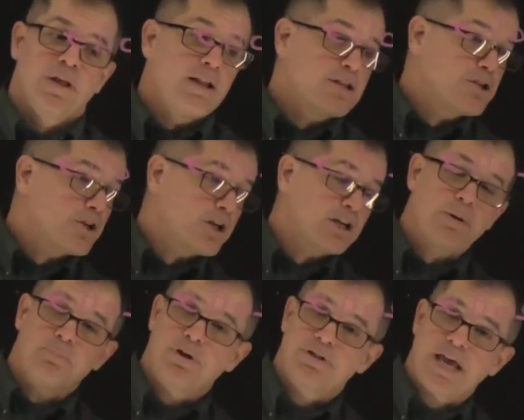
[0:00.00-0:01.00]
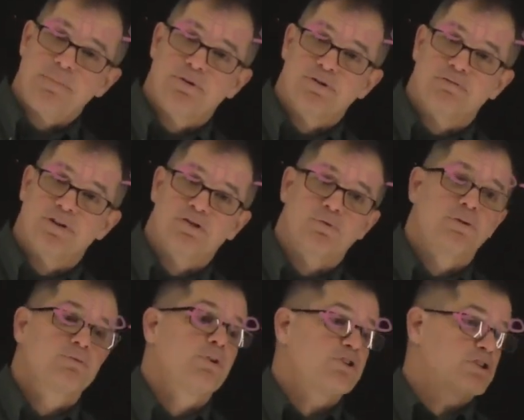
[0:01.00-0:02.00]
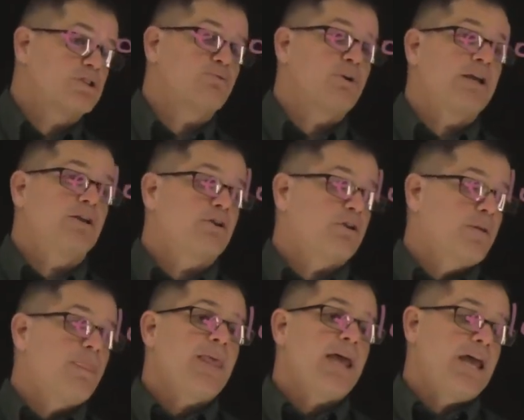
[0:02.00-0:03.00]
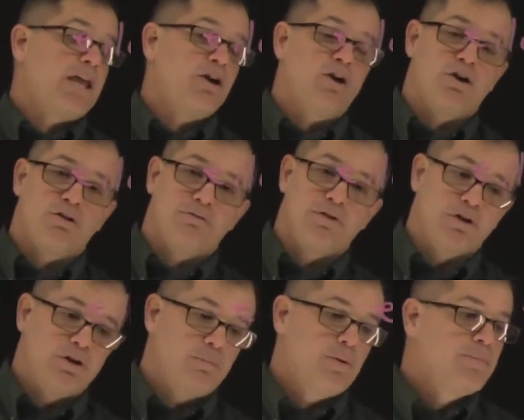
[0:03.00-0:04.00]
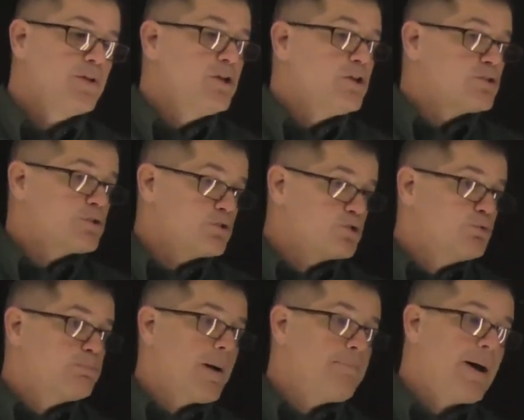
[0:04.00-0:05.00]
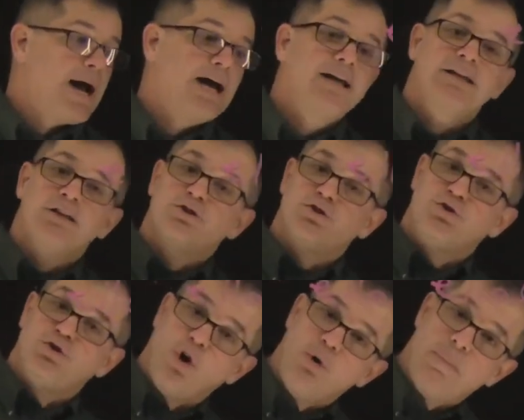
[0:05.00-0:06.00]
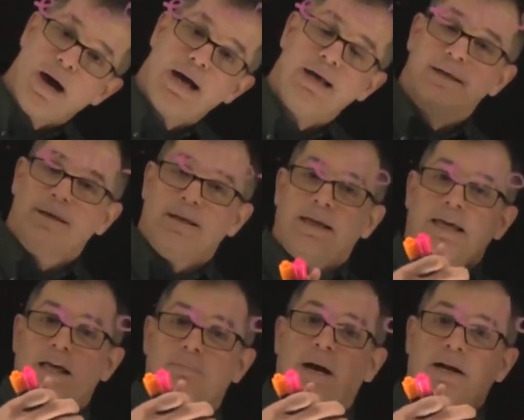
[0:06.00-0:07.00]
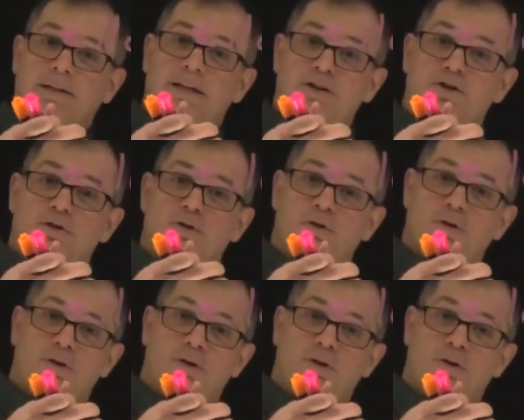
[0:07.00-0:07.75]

Let's look at a couple examples of this one with just a regular AR verb. So, su papá toma el martillo.